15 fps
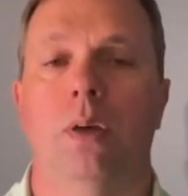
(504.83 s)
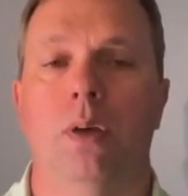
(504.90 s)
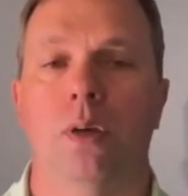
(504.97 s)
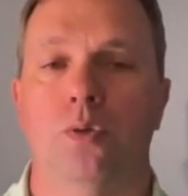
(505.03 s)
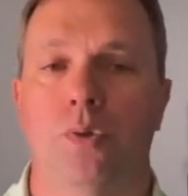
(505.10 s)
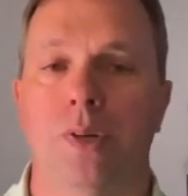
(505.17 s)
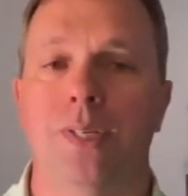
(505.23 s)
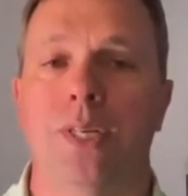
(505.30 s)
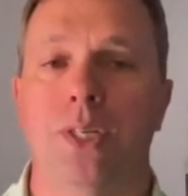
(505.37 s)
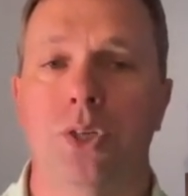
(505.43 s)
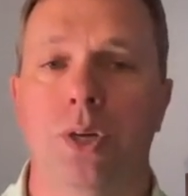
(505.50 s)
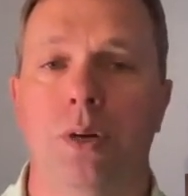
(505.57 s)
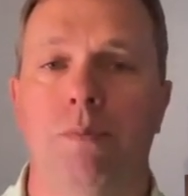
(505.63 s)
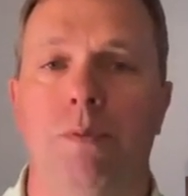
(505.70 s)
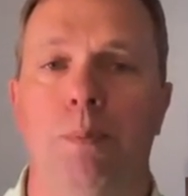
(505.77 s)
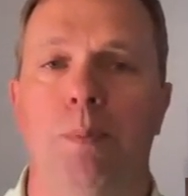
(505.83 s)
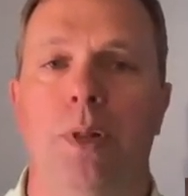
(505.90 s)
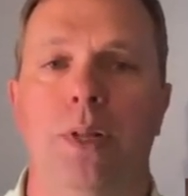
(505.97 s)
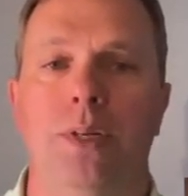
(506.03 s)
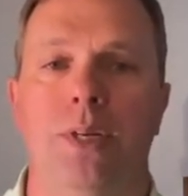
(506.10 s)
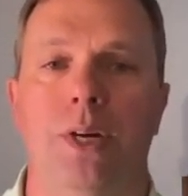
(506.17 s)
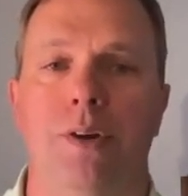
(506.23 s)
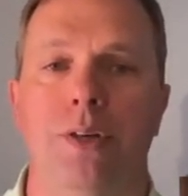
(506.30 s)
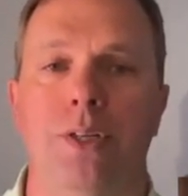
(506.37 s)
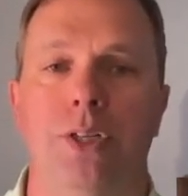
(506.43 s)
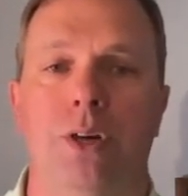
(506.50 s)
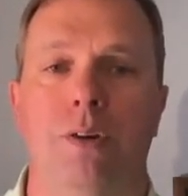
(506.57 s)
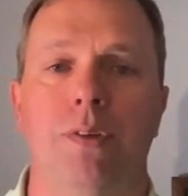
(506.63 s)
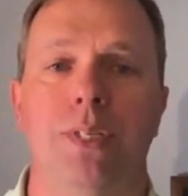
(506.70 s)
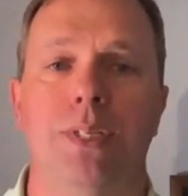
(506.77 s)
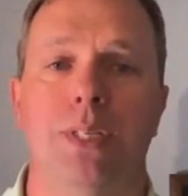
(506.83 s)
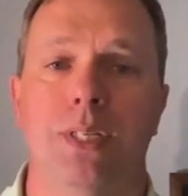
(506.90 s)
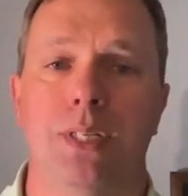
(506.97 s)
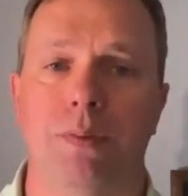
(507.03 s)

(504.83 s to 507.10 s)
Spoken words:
Transitioning from military service to